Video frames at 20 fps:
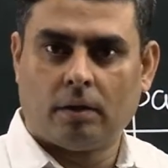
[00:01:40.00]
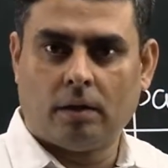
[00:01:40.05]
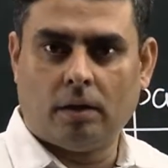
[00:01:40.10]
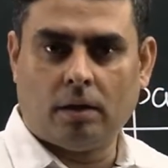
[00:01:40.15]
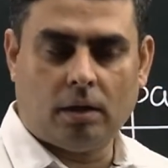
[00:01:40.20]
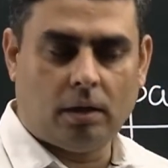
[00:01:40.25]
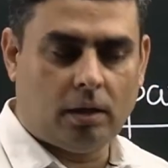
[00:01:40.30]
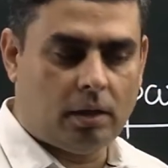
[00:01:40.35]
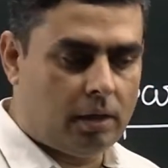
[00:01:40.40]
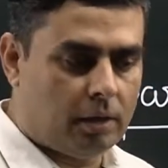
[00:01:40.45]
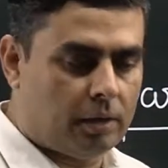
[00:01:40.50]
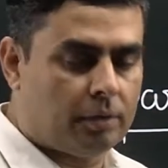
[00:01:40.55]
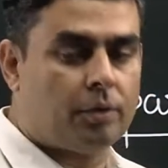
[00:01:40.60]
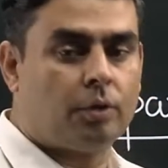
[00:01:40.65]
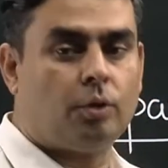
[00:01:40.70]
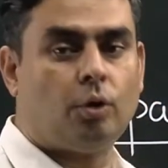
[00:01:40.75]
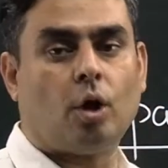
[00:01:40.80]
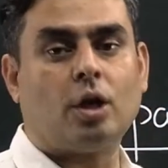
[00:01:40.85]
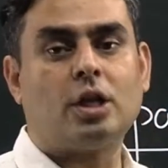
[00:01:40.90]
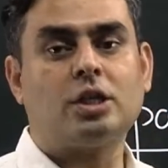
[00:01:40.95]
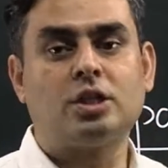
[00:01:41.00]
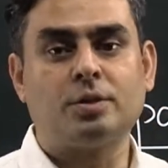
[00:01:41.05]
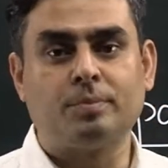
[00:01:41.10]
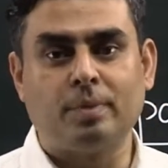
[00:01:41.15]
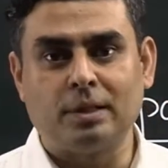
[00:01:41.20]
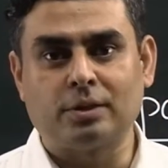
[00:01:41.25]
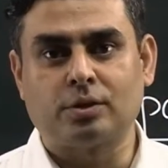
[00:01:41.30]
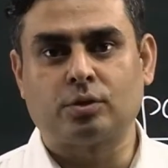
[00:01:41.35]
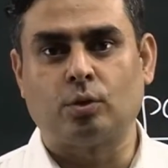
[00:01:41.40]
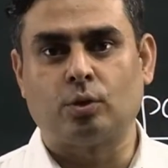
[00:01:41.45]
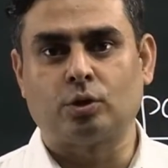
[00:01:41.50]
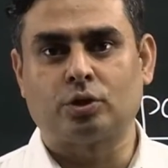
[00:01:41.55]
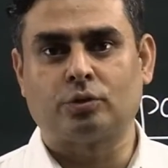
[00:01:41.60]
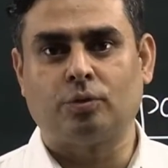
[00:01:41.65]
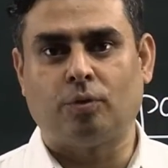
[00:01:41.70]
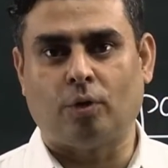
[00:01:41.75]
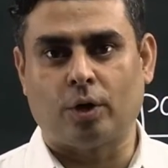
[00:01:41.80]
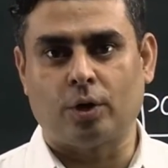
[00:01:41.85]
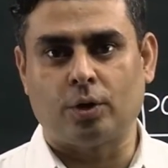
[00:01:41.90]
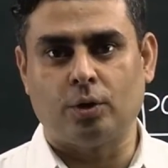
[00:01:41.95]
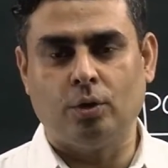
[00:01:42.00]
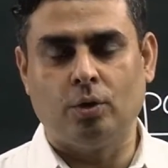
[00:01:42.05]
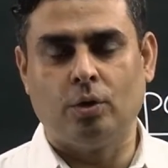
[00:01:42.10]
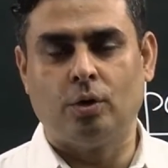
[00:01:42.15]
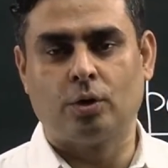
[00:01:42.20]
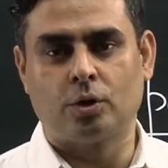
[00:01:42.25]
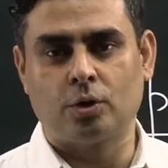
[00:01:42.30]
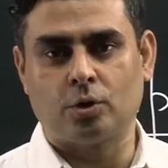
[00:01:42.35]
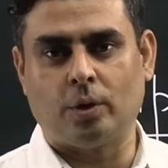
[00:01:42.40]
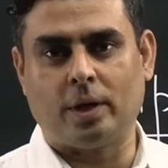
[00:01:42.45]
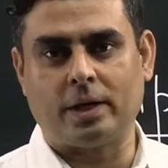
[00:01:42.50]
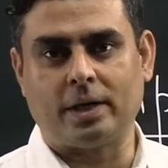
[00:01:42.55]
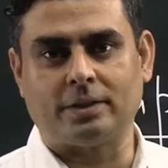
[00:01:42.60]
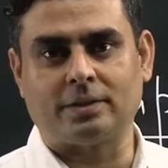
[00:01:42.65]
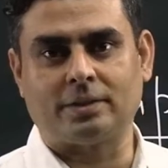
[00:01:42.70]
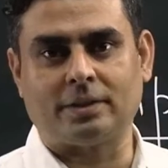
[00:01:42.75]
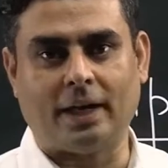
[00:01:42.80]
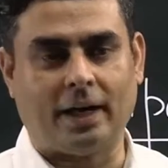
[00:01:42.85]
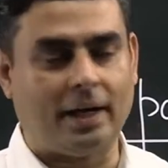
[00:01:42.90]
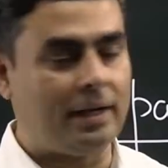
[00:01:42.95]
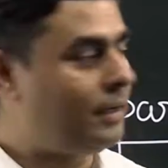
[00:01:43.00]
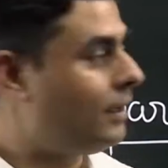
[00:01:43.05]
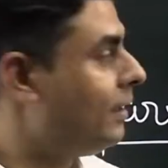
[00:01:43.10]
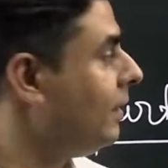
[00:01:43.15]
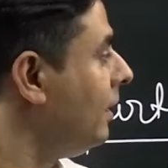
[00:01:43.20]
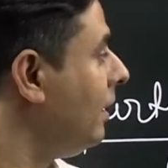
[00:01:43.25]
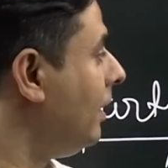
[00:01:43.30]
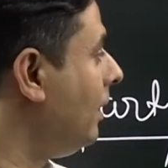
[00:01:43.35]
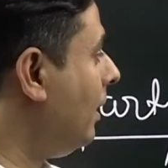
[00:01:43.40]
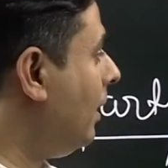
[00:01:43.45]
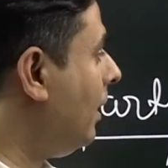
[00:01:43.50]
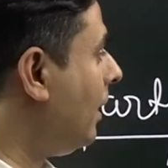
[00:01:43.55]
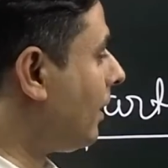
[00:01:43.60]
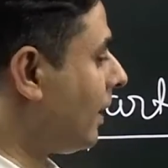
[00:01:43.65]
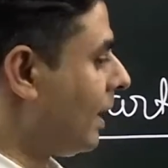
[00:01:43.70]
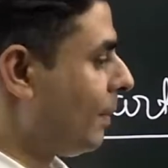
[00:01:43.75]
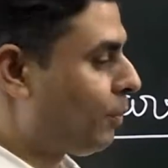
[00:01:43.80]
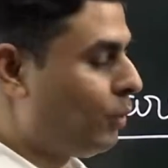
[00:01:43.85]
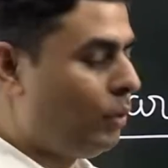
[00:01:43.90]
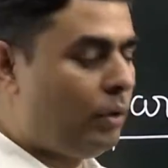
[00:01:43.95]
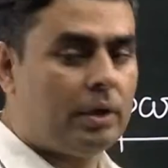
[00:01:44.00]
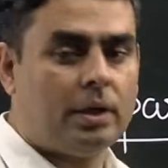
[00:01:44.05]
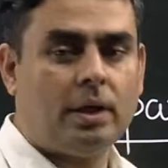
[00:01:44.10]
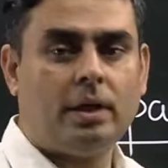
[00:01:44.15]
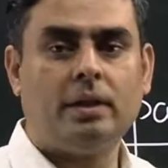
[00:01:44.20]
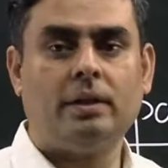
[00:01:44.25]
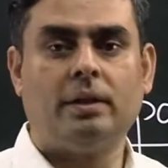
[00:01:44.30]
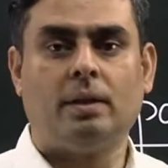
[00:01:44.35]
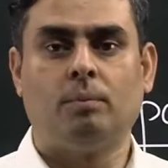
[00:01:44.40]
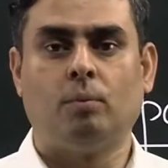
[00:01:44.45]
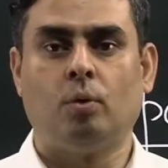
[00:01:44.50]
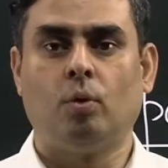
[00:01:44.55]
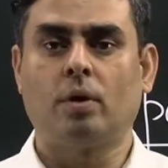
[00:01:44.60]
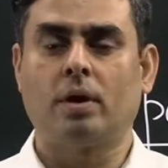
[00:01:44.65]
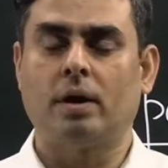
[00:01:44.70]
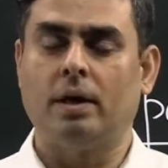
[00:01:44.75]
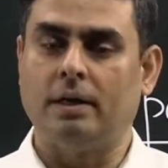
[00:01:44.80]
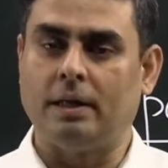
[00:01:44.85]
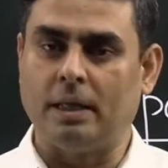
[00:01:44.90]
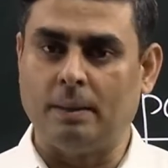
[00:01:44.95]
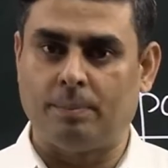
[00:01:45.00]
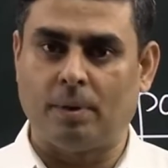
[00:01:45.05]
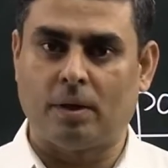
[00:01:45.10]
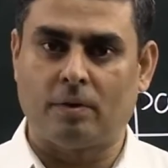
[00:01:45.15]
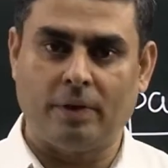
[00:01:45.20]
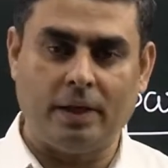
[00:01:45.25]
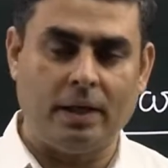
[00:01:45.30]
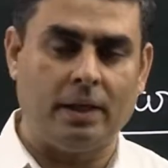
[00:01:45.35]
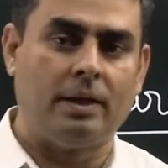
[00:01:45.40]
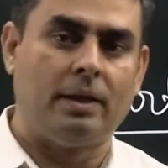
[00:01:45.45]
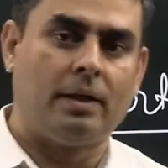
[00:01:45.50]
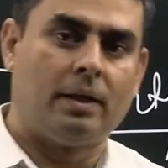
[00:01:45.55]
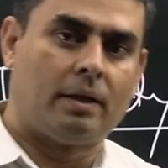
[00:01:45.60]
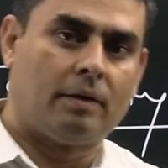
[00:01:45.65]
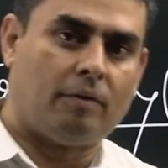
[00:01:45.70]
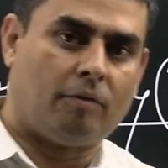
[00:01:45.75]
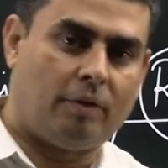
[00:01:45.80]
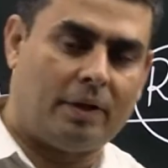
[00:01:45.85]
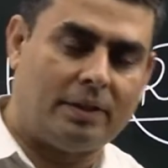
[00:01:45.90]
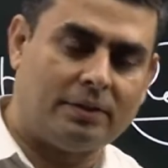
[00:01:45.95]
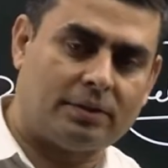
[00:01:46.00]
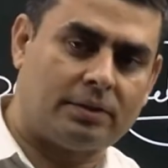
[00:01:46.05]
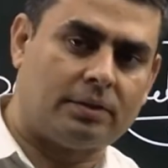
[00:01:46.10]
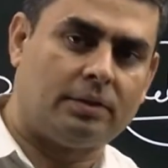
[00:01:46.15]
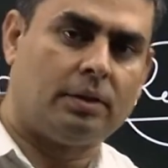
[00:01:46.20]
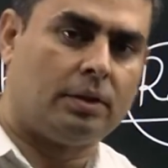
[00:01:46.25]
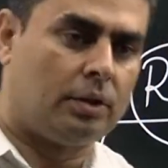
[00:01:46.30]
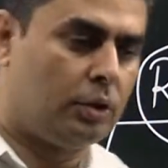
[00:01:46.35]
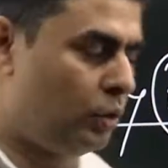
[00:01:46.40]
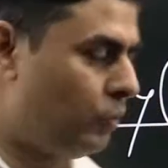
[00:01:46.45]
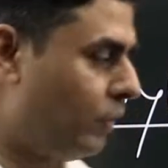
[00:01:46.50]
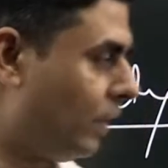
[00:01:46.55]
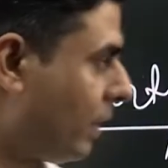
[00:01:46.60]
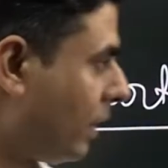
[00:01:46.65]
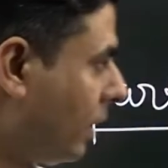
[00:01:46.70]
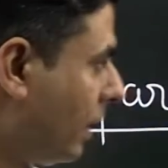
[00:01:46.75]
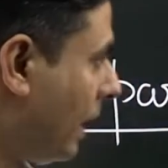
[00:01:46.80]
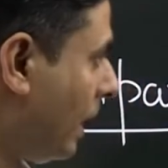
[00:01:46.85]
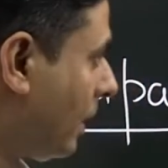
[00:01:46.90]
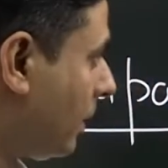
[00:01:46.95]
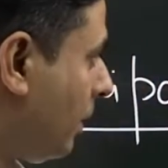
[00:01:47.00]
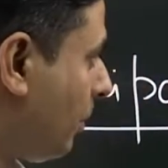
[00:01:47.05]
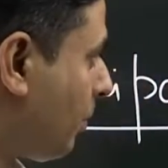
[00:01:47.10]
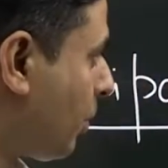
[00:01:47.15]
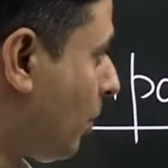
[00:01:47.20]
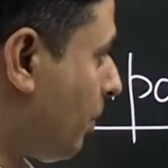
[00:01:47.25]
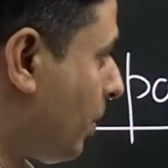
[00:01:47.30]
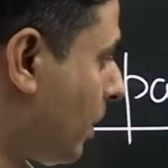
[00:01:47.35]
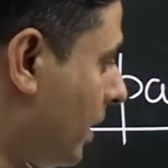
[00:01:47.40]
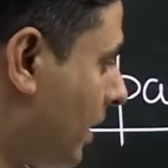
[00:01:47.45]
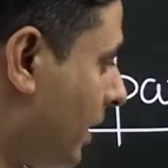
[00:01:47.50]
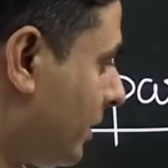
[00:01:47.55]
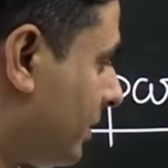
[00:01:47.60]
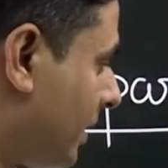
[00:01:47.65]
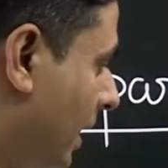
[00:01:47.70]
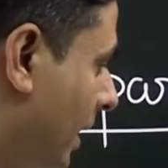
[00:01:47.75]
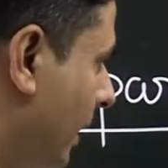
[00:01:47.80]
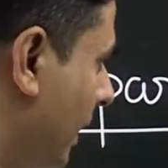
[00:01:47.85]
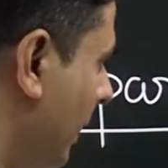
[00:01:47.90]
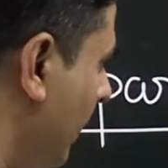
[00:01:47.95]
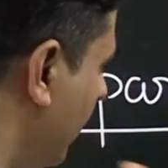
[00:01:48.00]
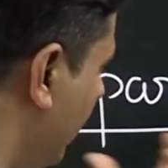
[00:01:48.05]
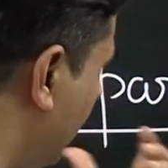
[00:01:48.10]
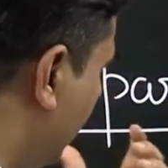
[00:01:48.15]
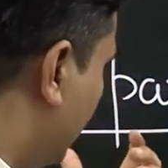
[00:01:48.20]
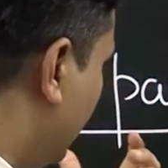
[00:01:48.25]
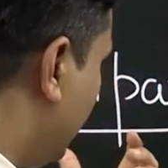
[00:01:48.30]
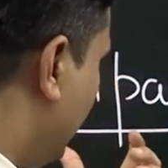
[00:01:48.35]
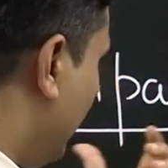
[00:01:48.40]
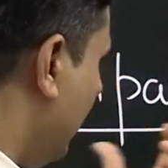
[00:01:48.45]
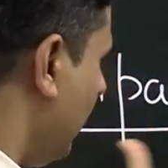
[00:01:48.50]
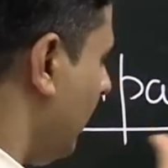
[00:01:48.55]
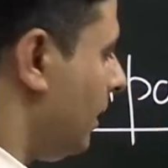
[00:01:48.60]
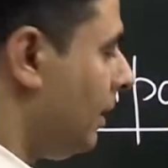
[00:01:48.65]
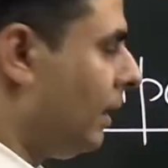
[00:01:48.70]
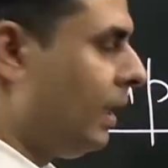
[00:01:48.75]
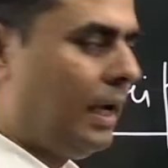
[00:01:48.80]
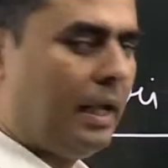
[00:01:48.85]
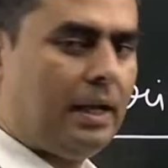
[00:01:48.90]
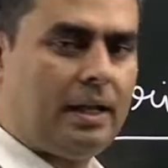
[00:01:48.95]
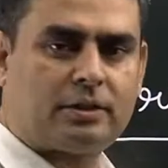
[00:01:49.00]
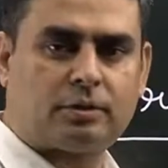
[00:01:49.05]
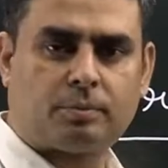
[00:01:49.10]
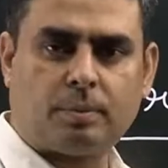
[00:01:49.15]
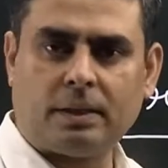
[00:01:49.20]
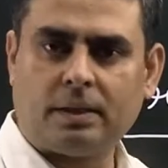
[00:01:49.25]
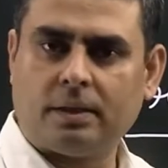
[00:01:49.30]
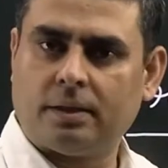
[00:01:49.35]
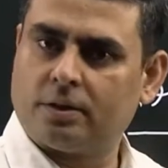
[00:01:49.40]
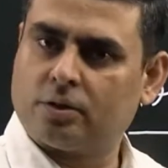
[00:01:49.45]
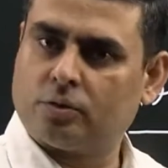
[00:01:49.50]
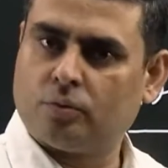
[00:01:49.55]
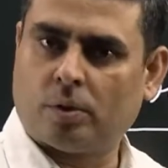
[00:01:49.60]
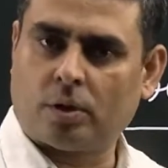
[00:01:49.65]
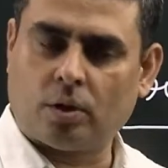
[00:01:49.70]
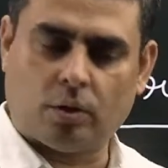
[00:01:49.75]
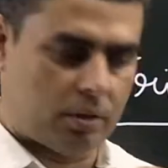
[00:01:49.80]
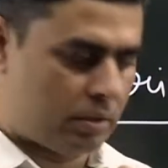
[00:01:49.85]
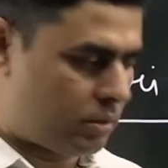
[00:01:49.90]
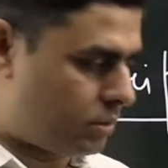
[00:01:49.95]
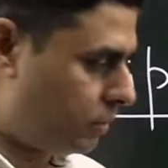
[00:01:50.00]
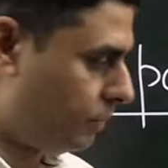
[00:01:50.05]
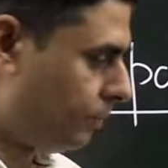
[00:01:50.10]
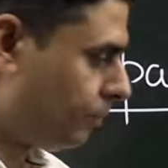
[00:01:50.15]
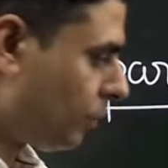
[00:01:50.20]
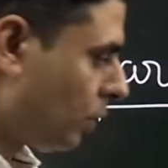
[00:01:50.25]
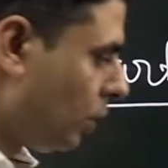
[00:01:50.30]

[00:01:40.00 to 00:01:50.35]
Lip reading: knowledgeable source for you to understand repo in the more deeper way. Once you get the proper understanding, then I'll explain this one also.